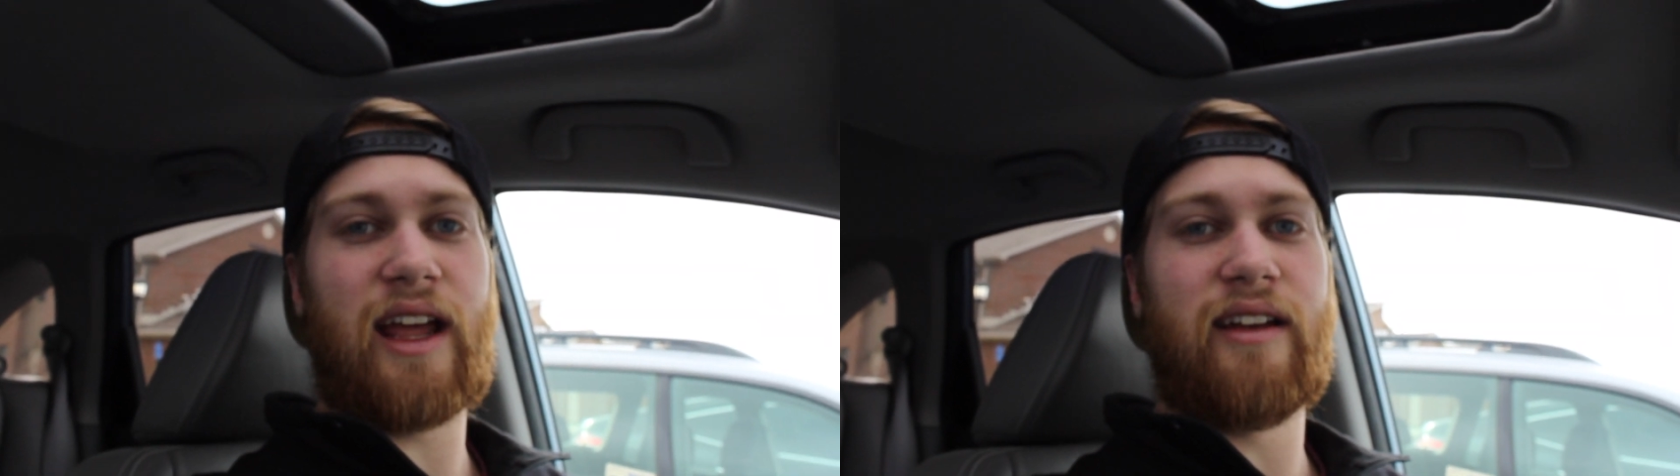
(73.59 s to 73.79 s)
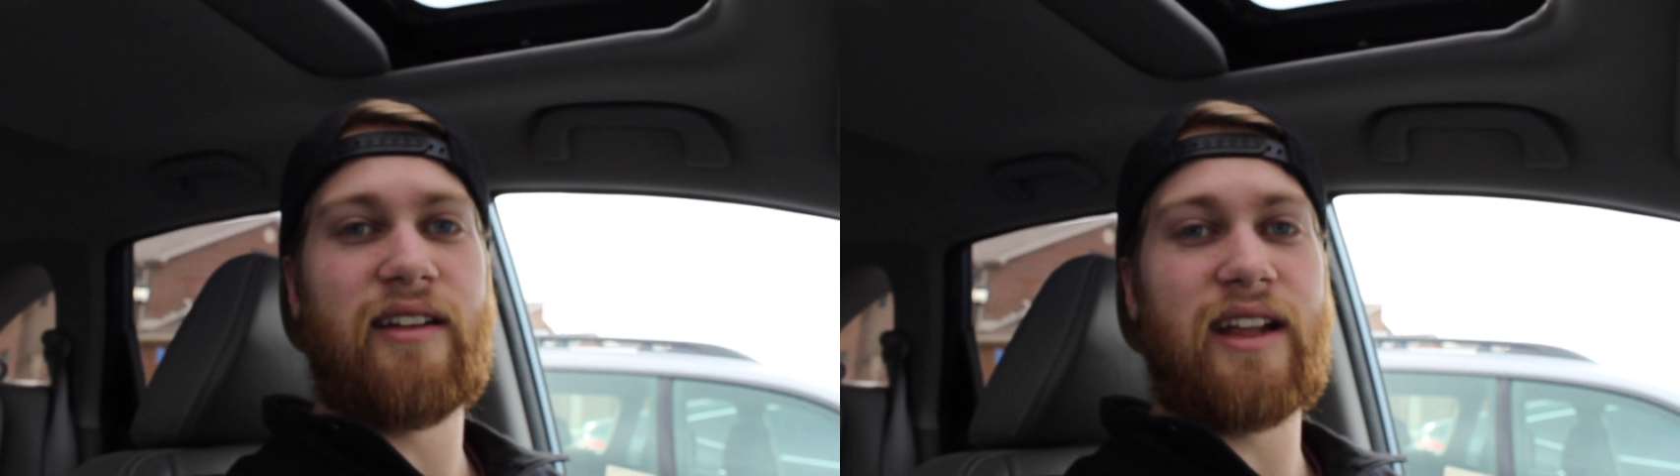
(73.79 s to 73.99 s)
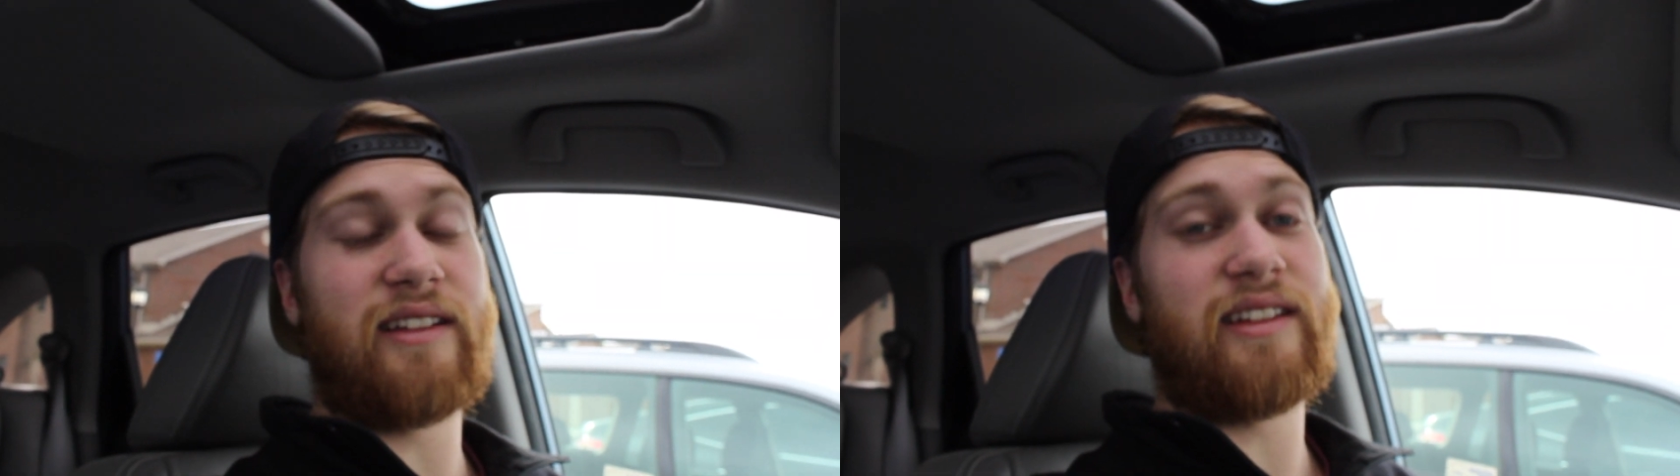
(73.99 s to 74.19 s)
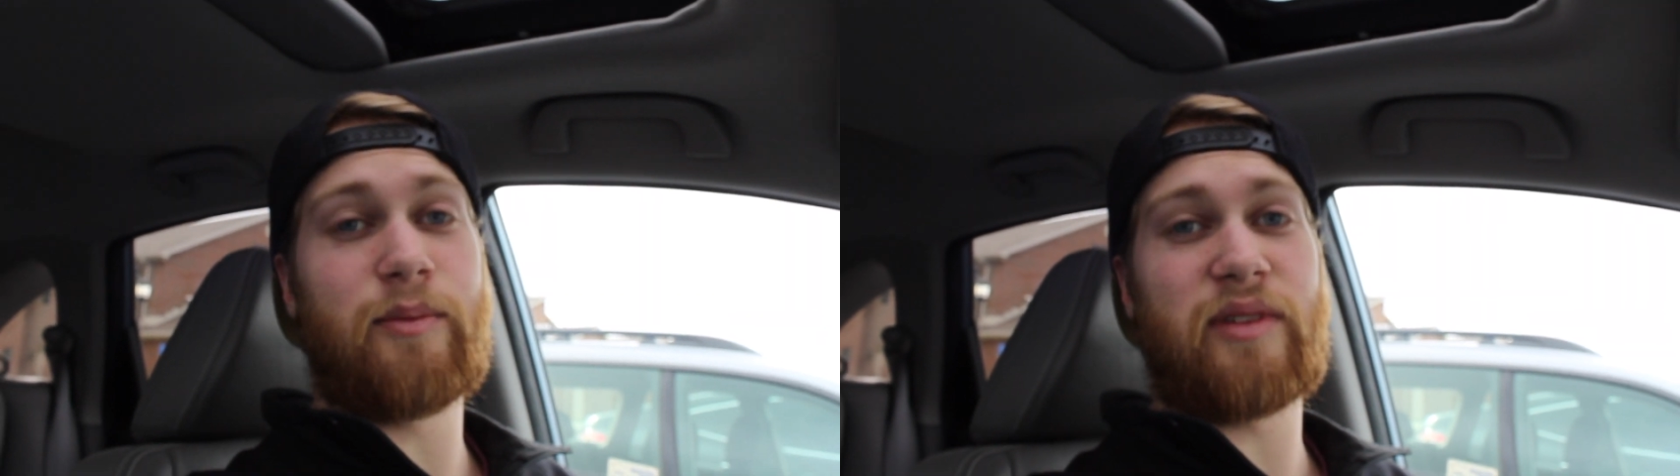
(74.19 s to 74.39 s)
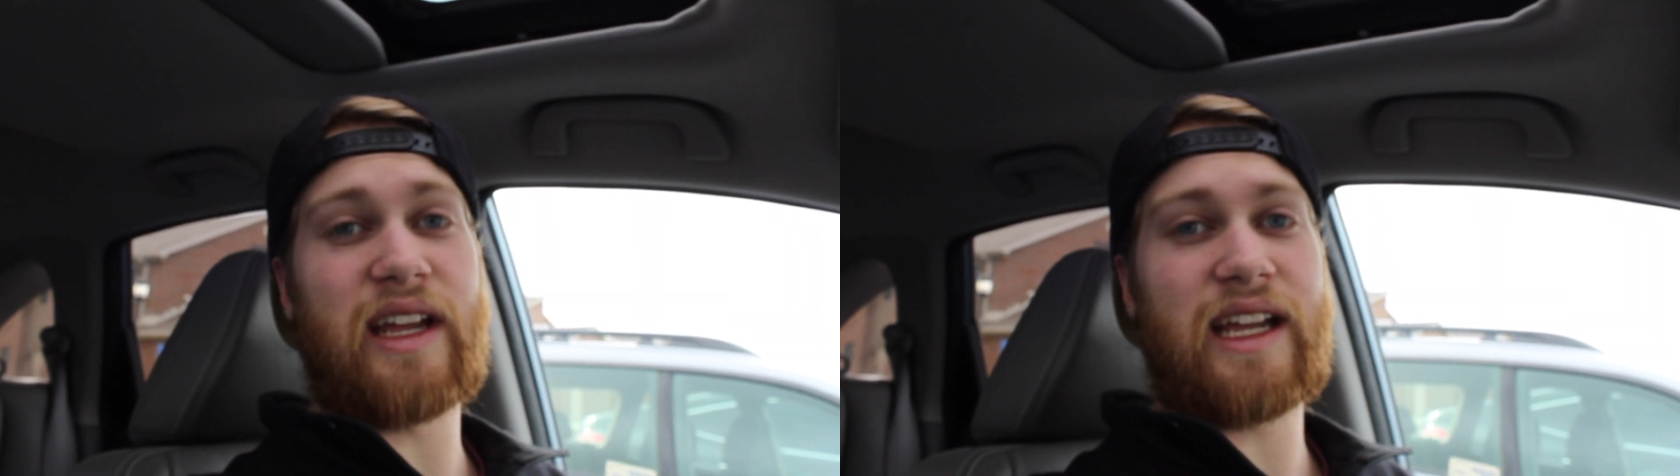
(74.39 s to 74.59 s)
and it
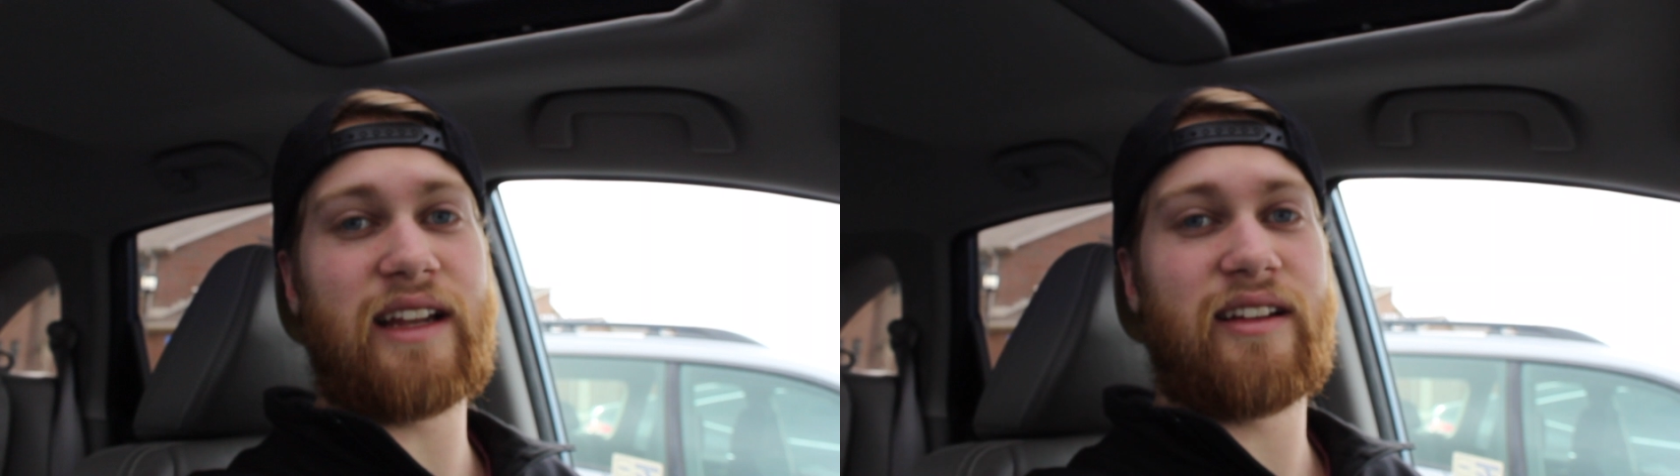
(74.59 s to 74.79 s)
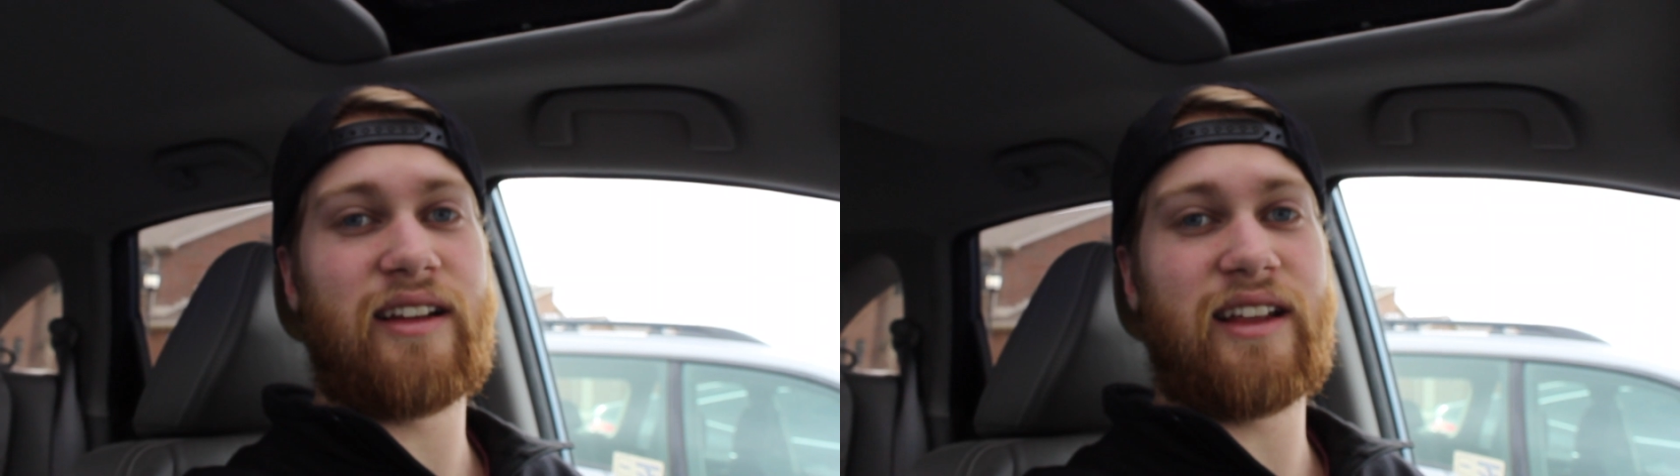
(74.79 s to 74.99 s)
seems like it